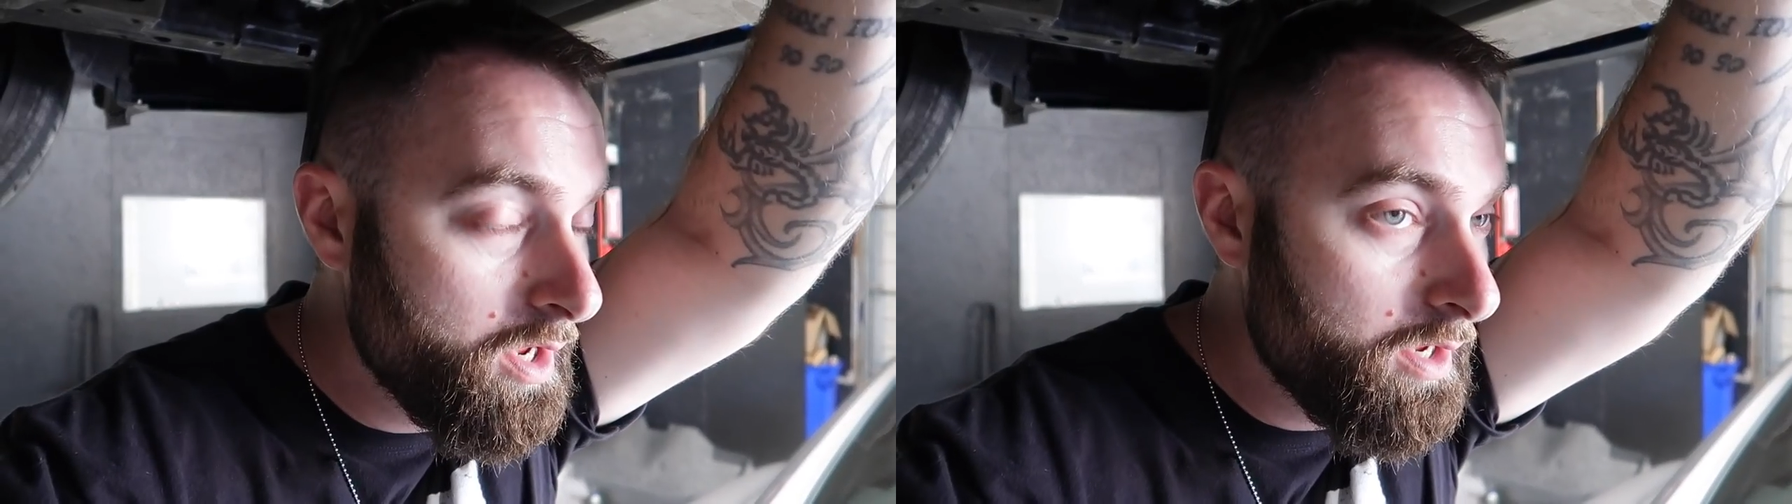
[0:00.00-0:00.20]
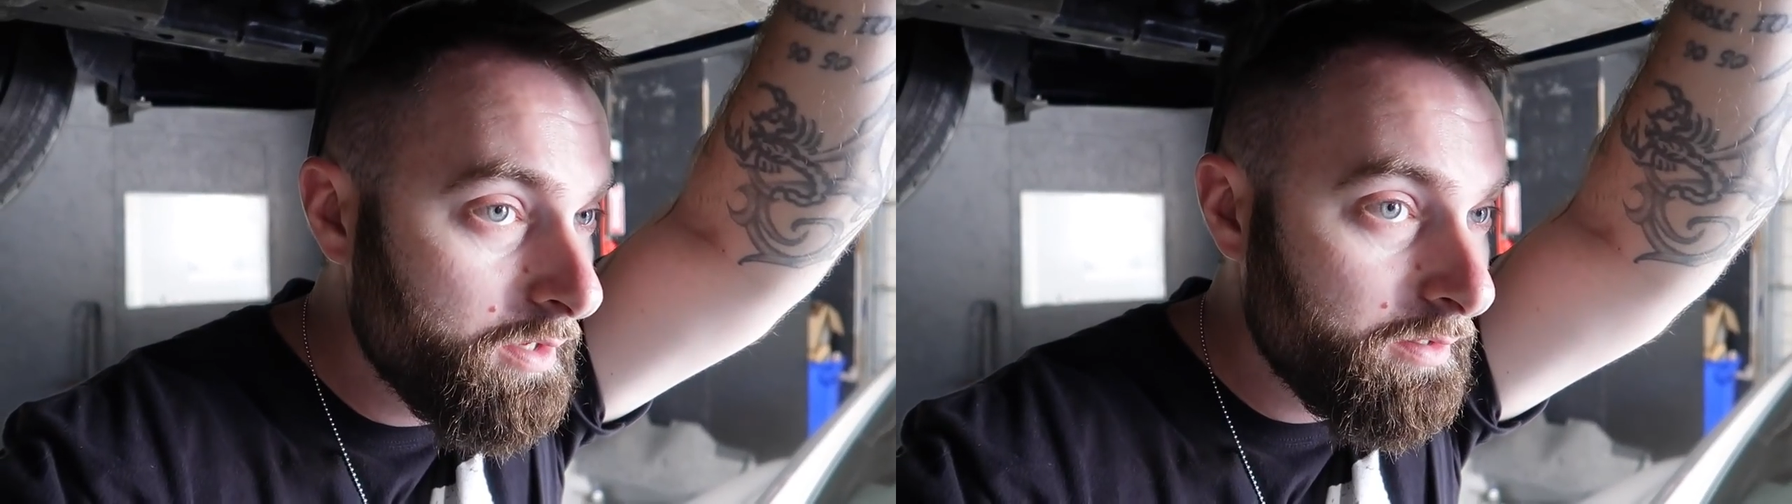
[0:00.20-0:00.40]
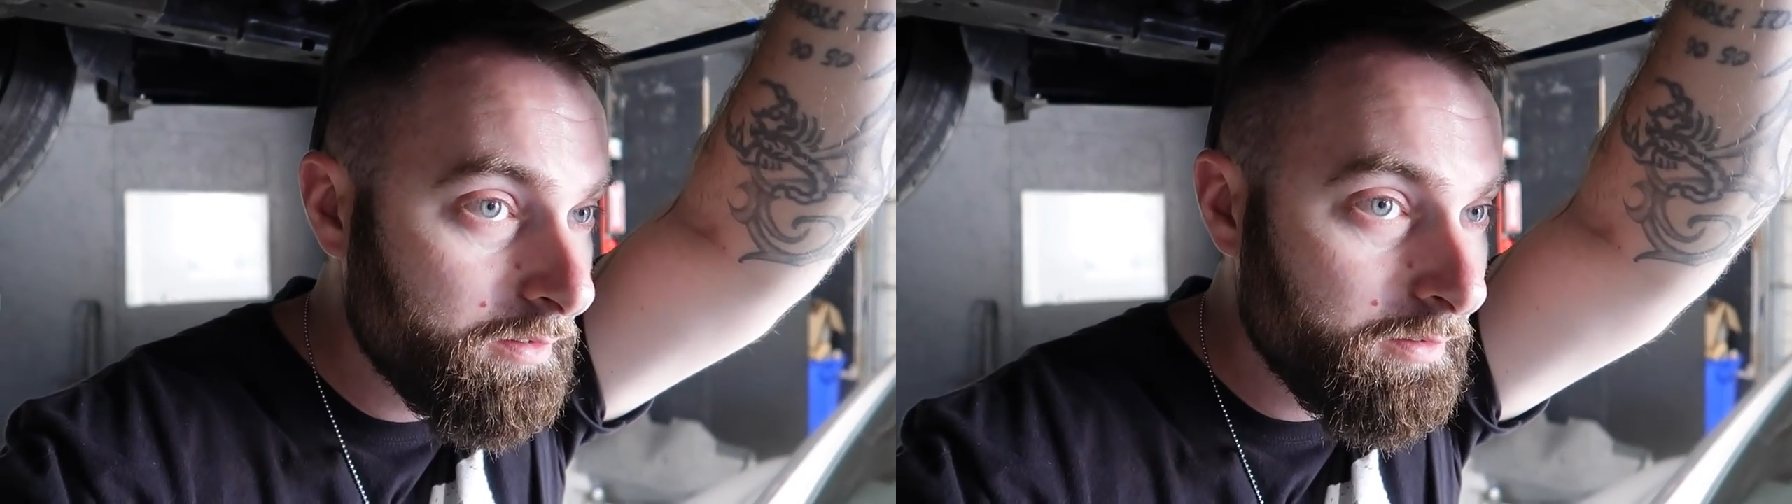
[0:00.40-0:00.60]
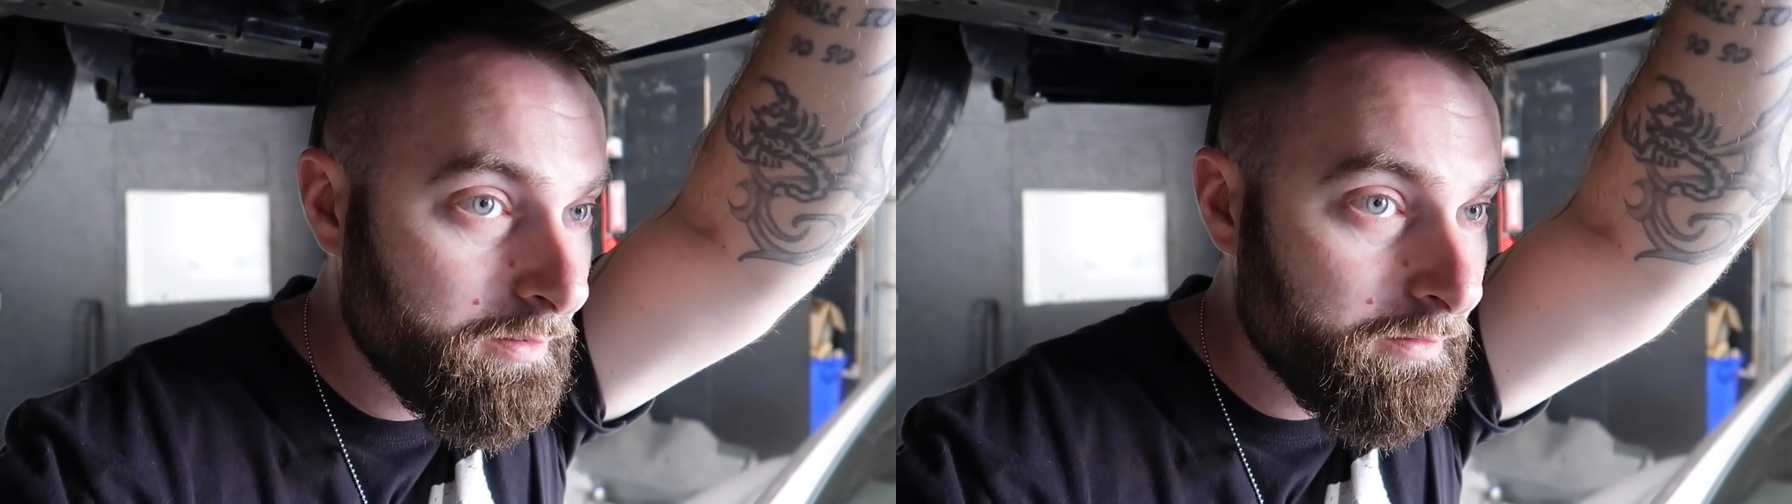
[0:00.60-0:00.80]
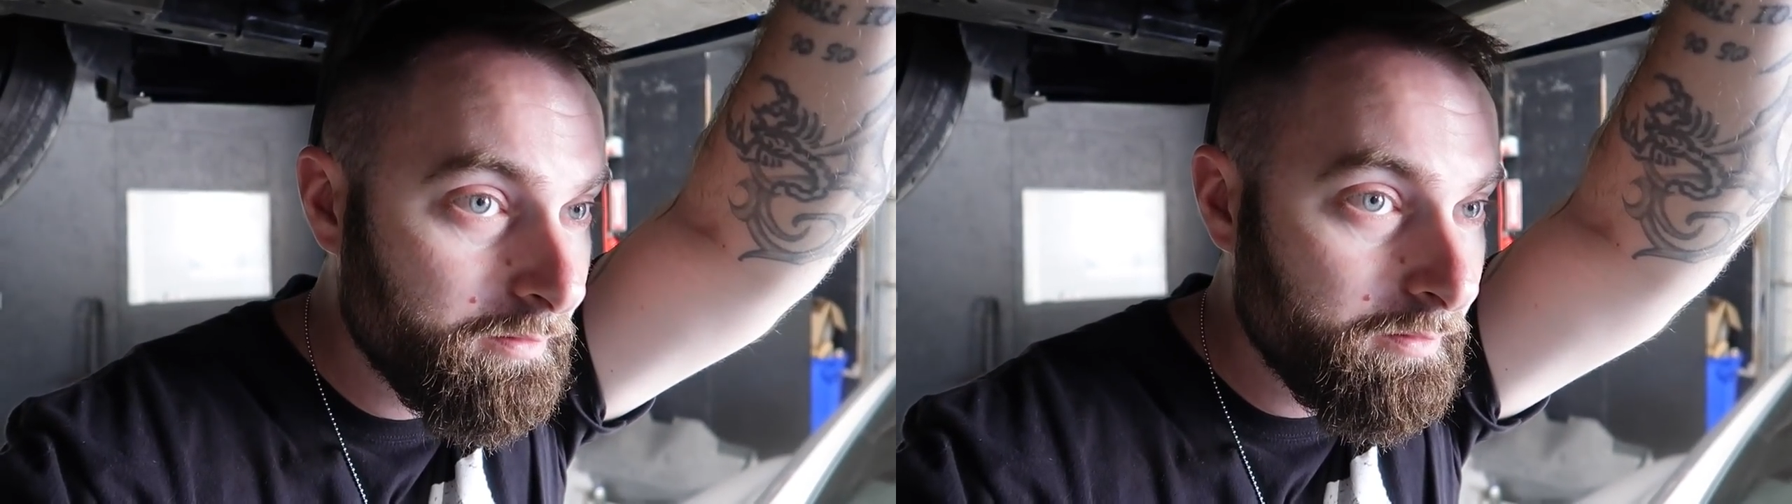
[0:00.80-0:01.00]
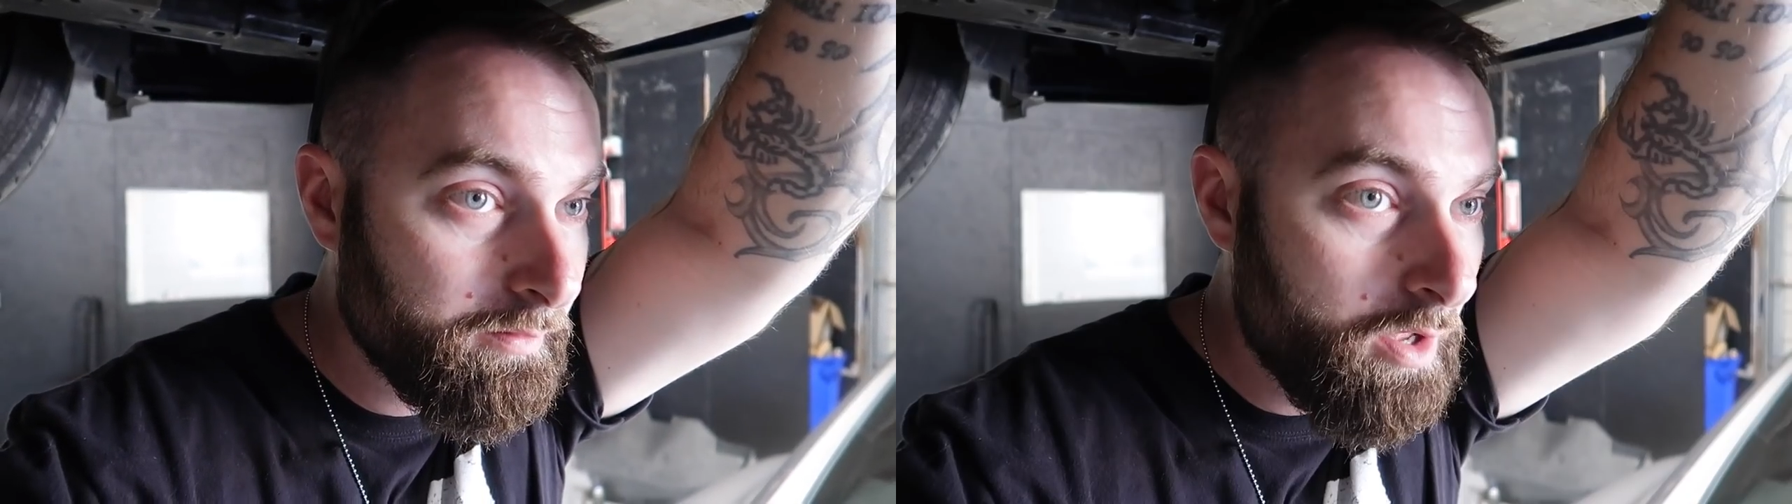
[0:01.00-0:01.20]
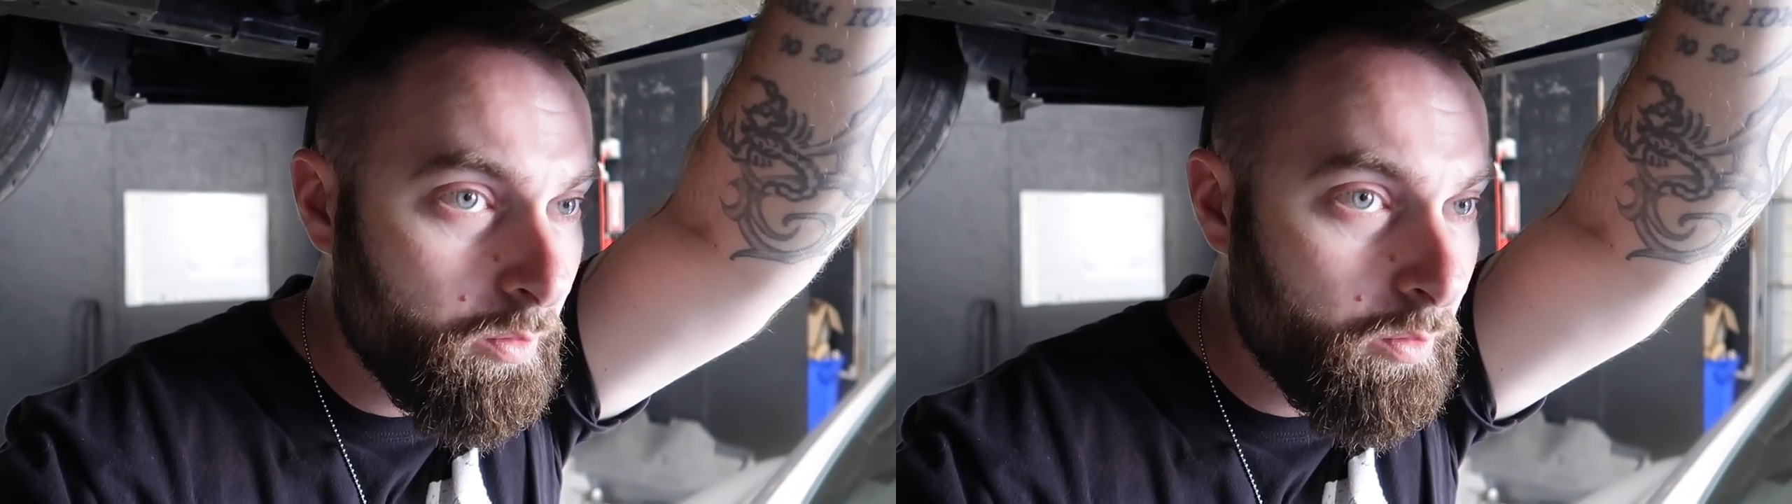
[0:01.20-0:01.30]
car gonna run eight.